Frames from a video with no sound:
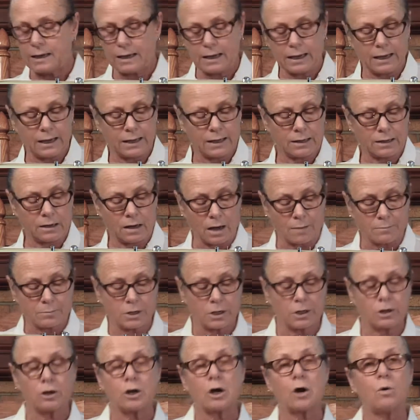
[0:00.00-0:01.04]
And I'm
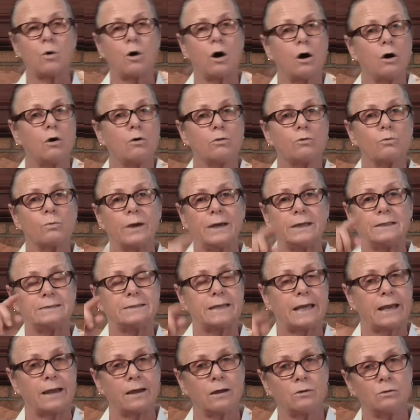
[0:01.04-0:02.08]
going to go all the way
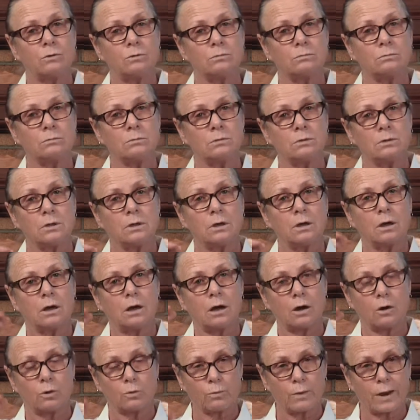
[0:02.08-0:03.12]
down,
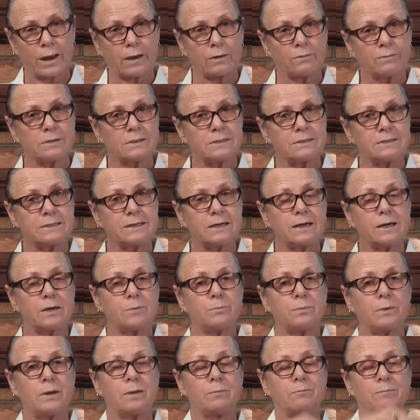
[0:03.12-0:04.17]
around the
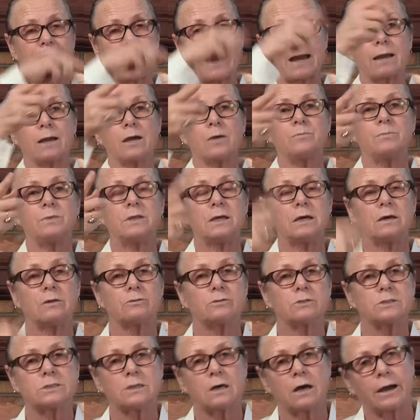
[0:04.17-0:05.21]
tip, and back up the
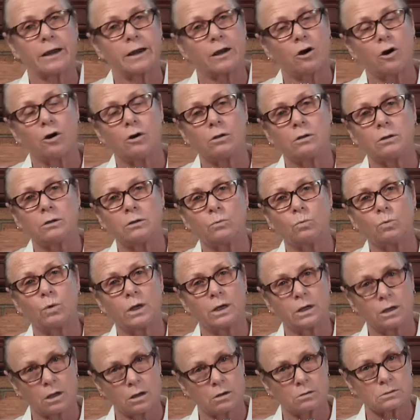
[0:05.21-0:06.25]
other side, all in
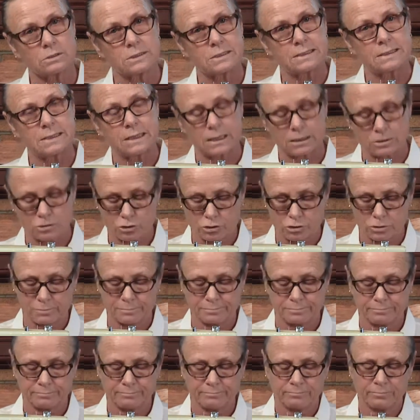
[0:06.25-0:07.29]
one long stitch.
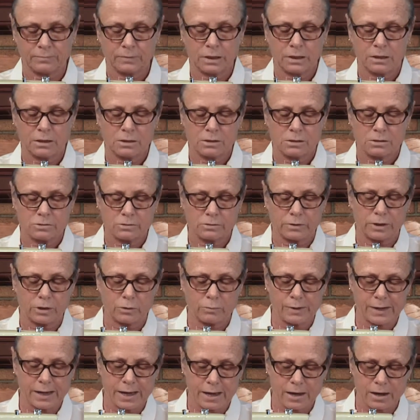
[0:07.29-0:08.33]
So here
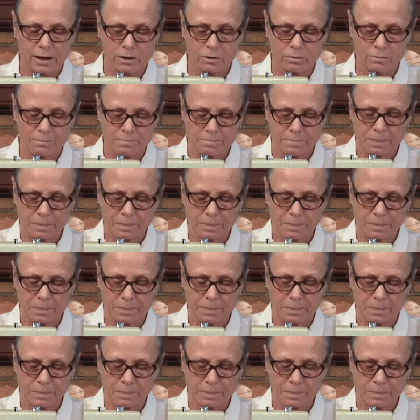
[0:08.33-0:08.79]
we go.